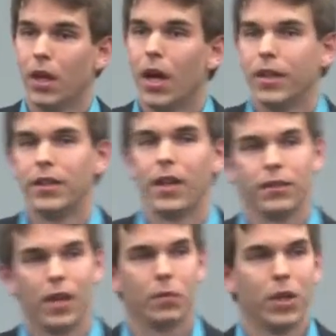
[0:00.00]
Since
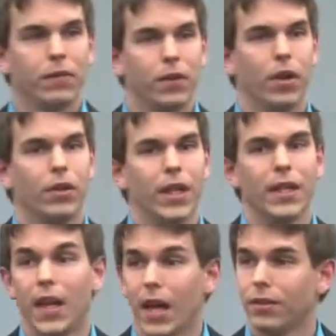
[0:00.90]
then, we have learned that
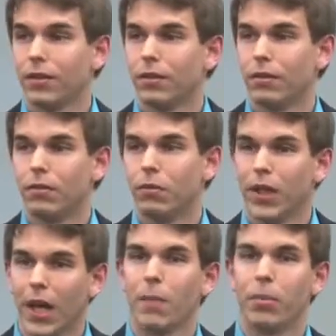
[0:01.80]
yes, we
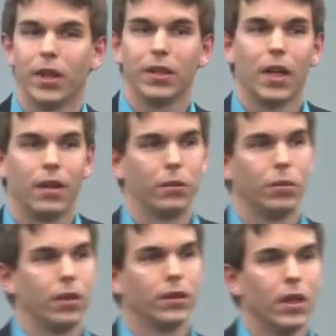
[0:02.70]
can predict the end of the
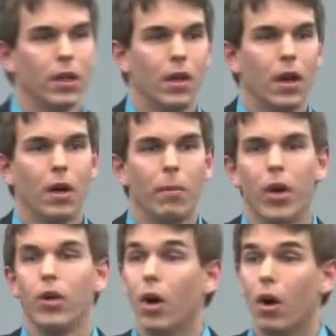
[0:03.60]
world, but
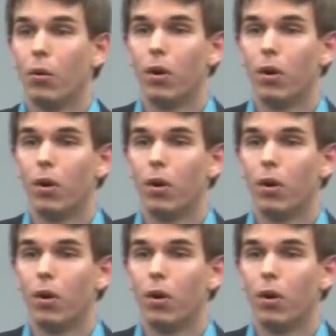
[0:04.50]
no,